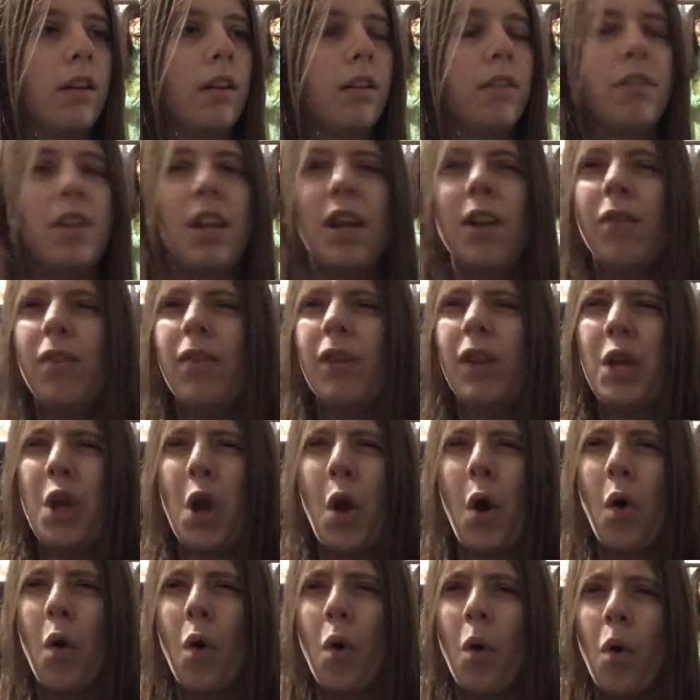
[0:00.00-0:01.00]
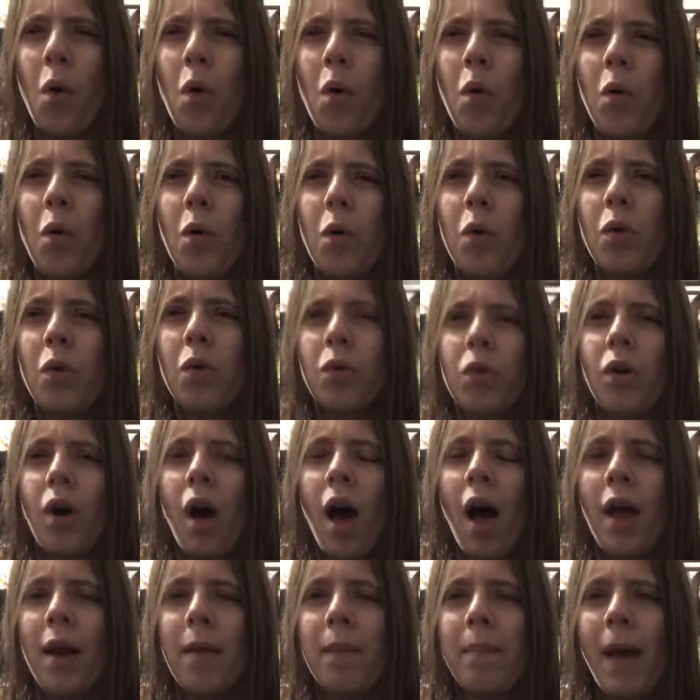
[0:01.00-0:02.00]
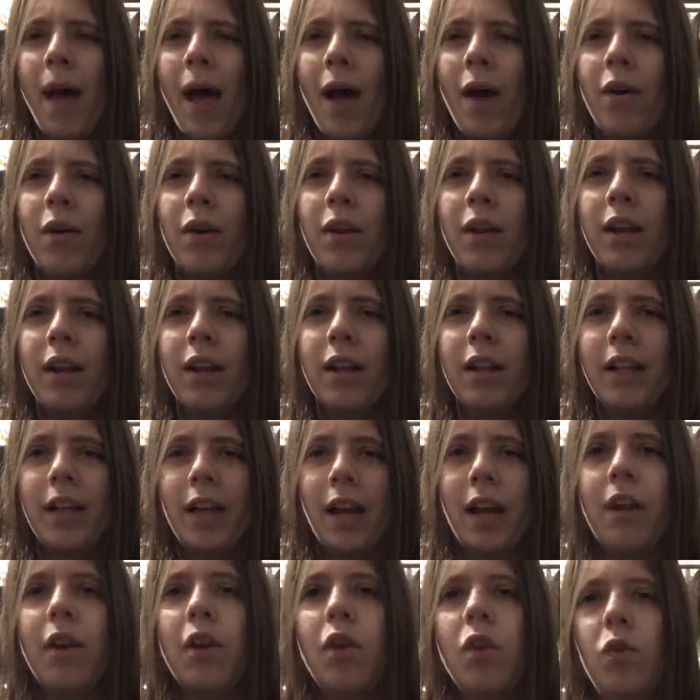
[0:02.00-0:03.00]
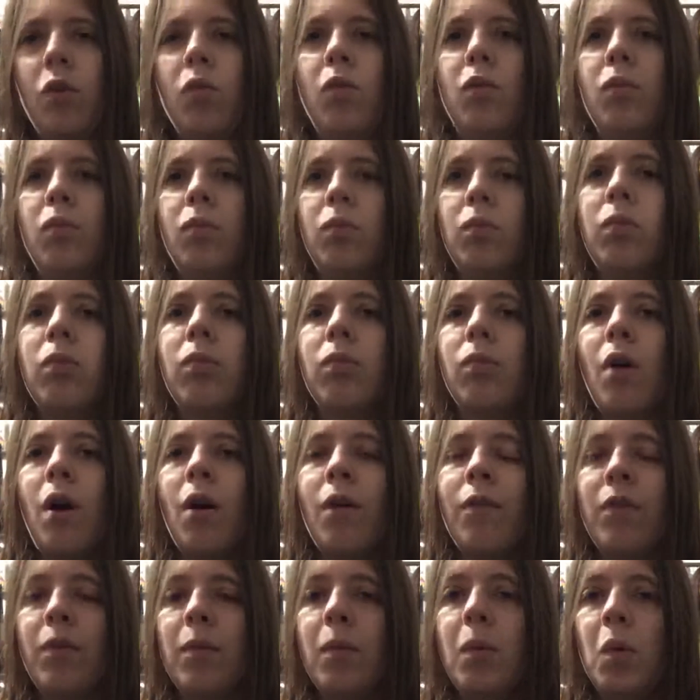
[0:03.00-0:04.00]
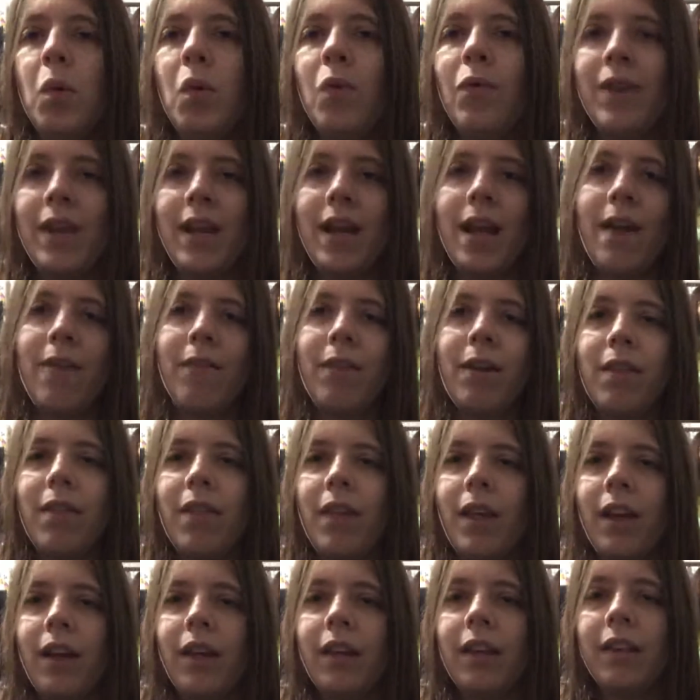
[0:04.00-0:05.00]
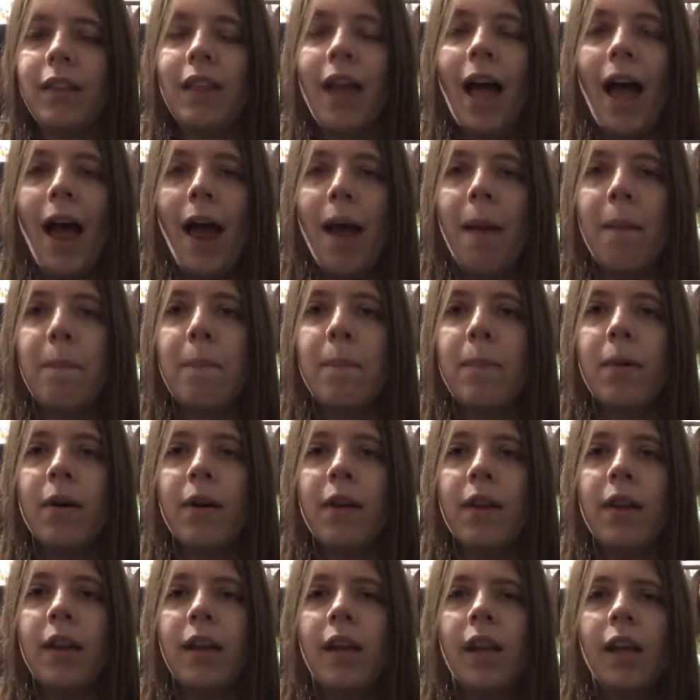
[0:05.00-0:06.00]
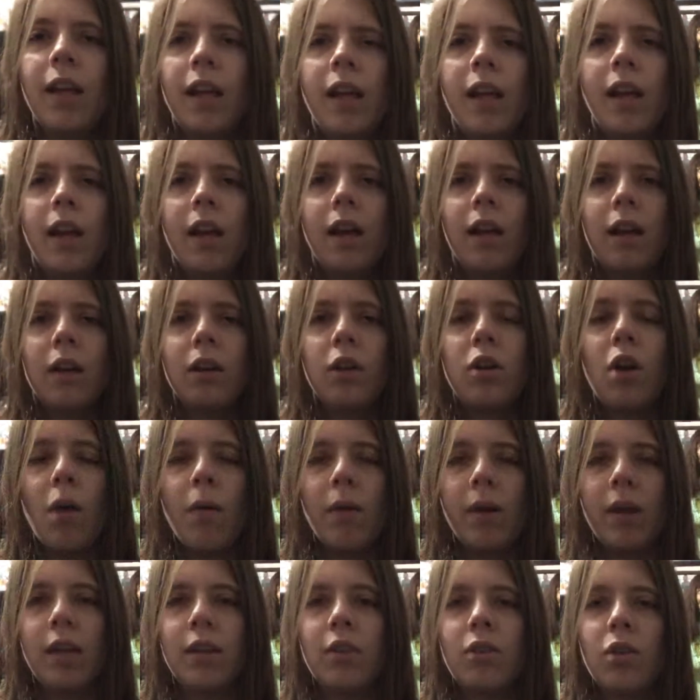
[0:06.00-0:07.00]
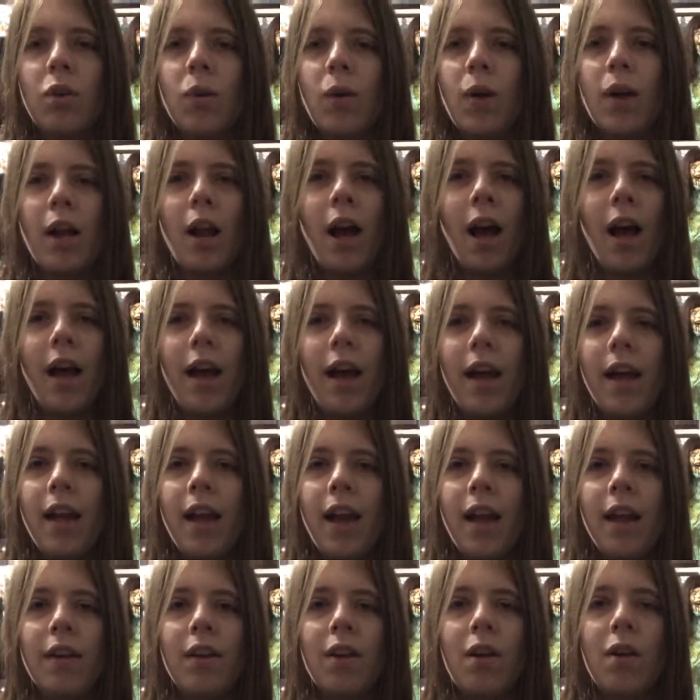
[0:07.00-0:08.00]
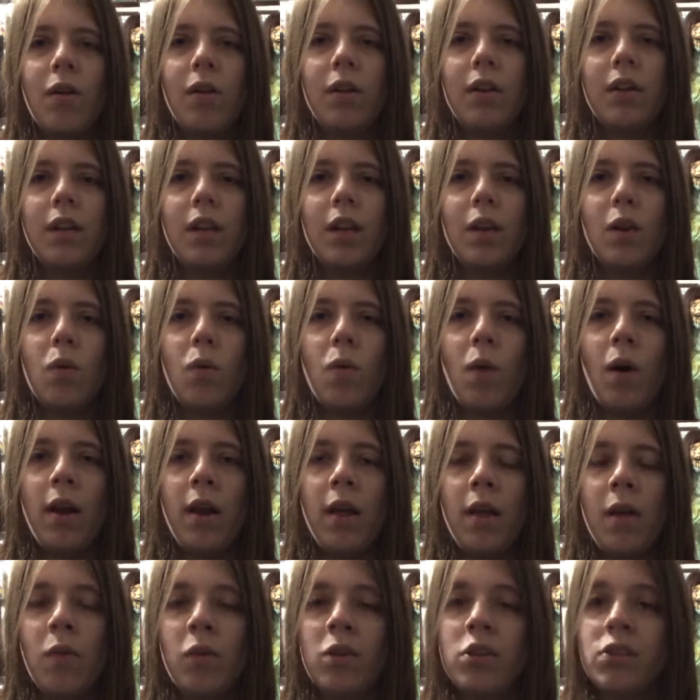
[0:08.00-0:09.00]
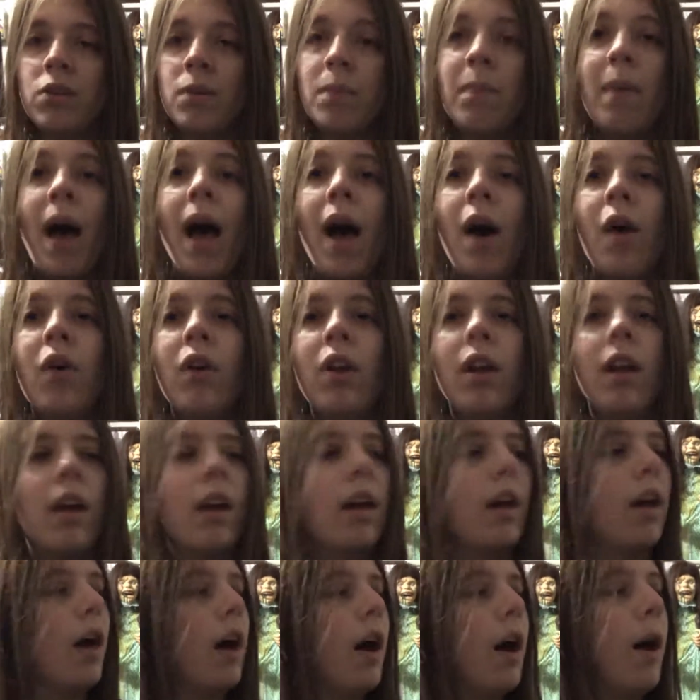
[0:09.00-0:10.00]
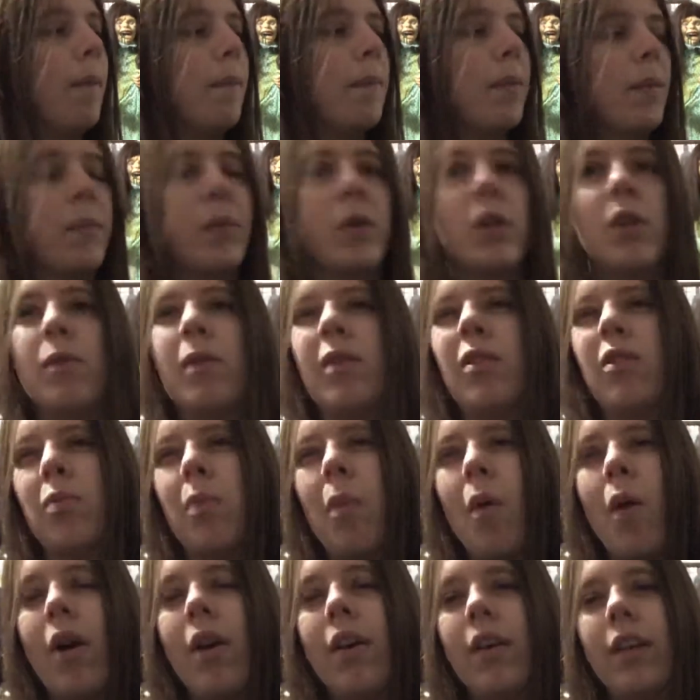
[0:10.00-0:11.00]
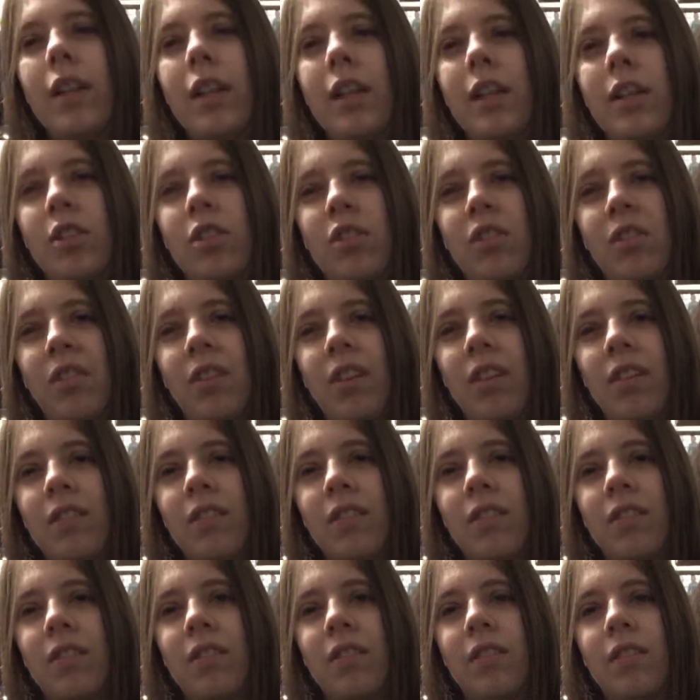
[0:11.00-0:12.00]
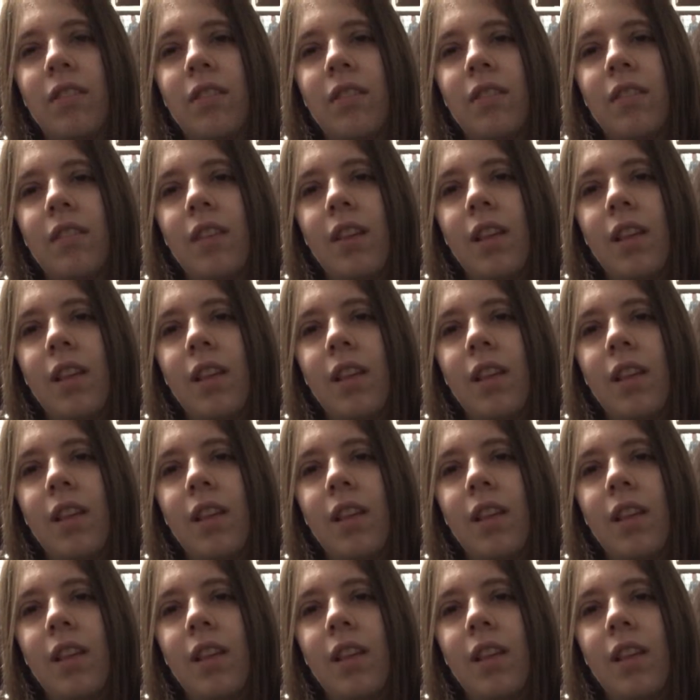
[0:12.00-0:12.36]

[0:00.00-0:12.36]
really know a whole lot about it. Like, I knew of the movie and everything like that, but going into it, I had no idea what it was about. I'm going to be spoiling it just because